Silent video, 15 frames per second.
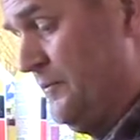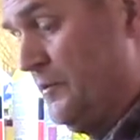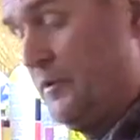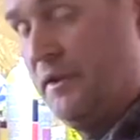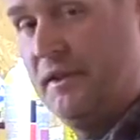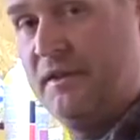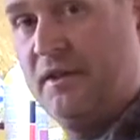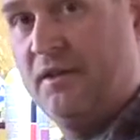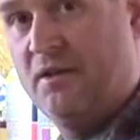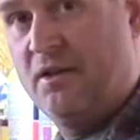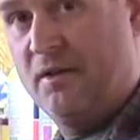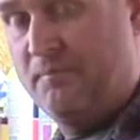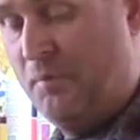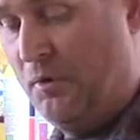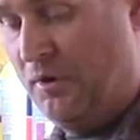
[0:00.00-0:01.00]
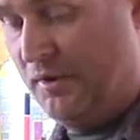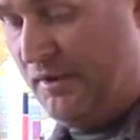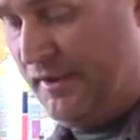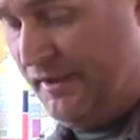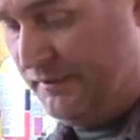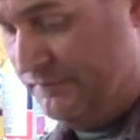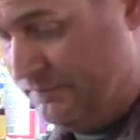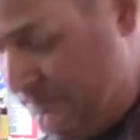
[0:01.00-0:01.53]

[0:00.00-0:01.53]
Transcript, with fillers: We're going to kick on a bore light.